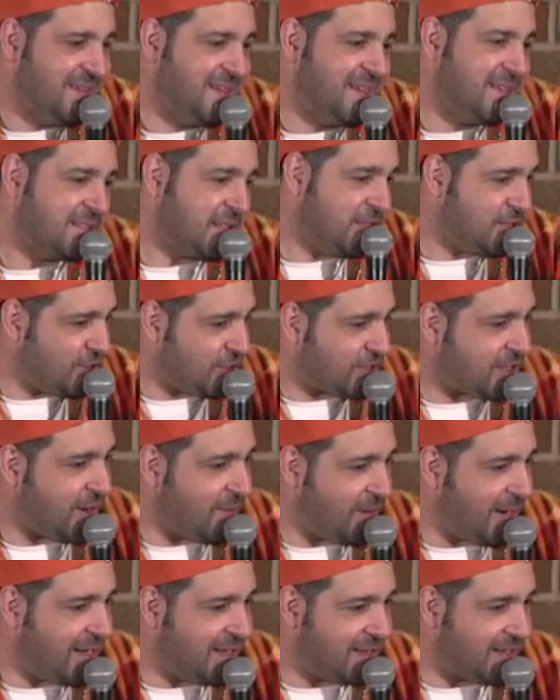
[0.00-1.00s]
Did you just go
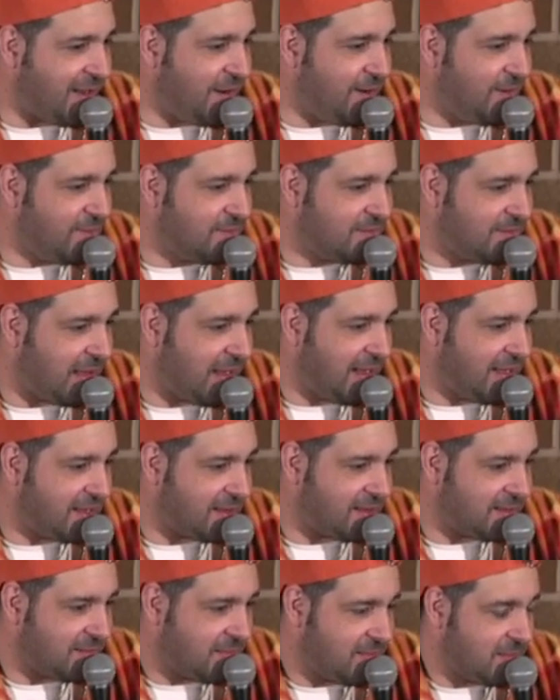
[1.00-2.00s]
in and go like,
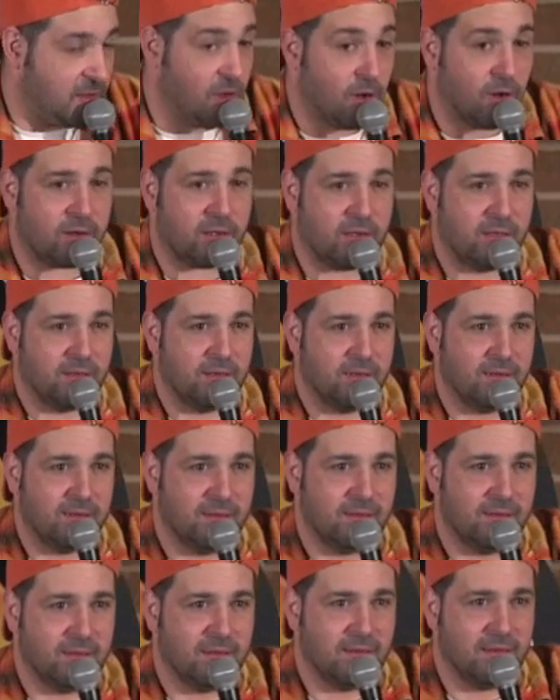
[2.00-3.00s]
look?
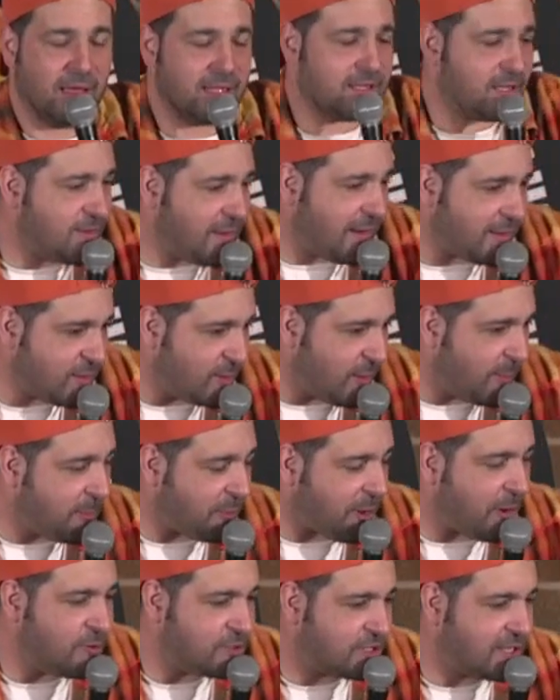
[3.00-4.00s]
I don't know how you
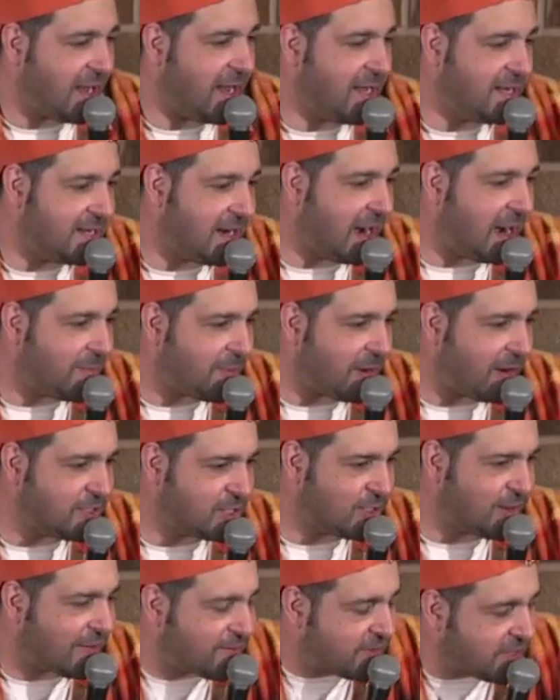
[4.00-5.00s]
approach getting an eyebrow. Do
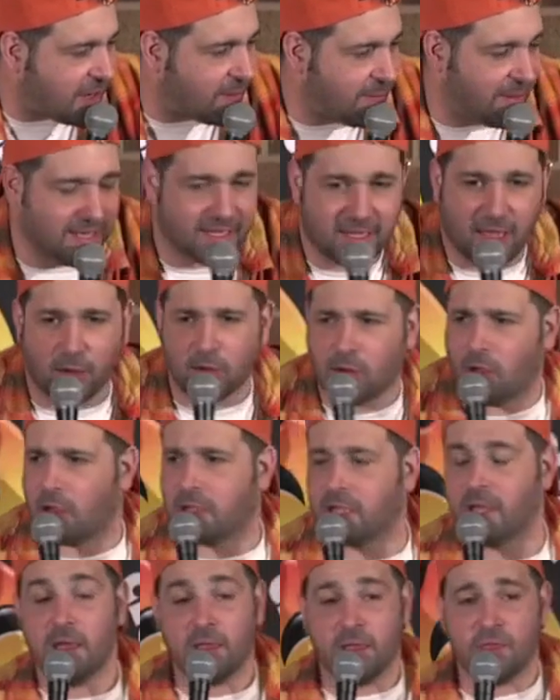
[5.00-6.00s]
you have to go in and go, look?
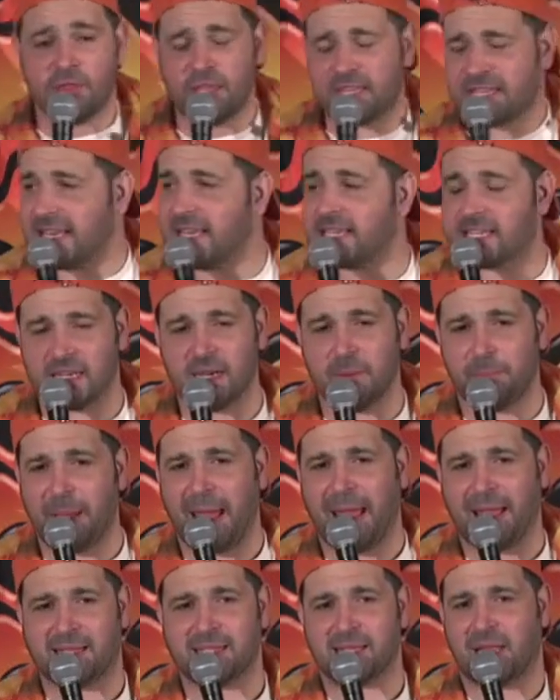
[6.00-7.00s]
This isn't a
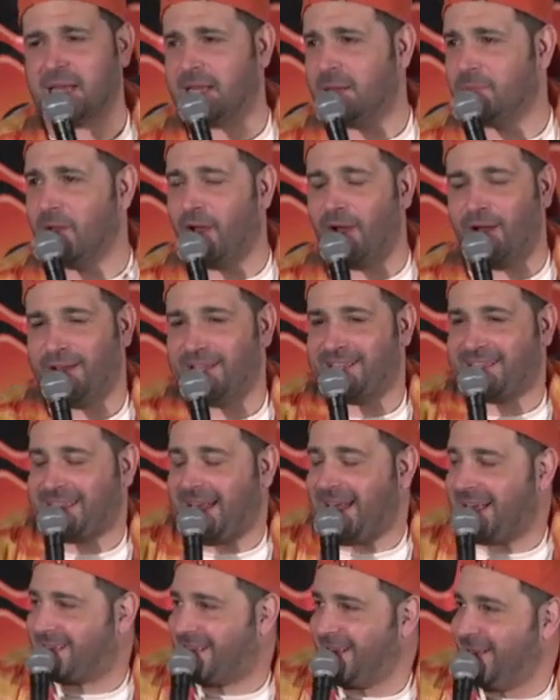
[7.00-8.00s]
bet, and I'm not on a
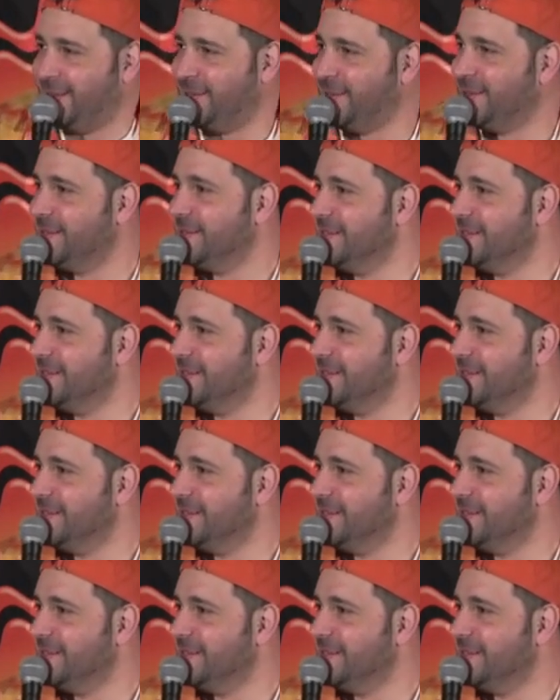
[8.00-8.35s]
stag do.